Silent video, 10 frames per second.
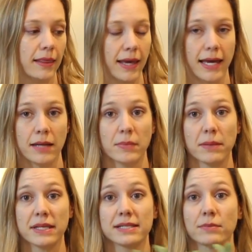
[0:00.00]
Then
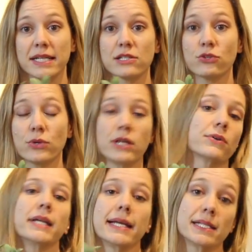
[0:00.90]
maybe some nice
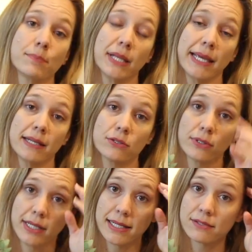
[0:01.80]
greenery, a nice plant
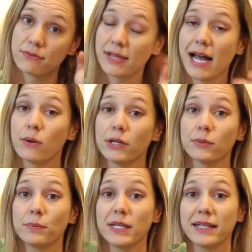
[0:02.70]
or a nice
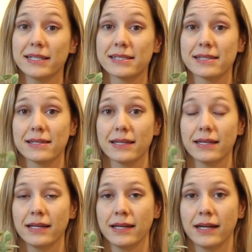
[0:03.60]
flower would be nice.
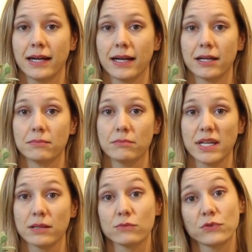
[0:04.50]
They
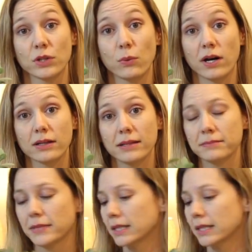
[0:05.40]
make them feel welcome,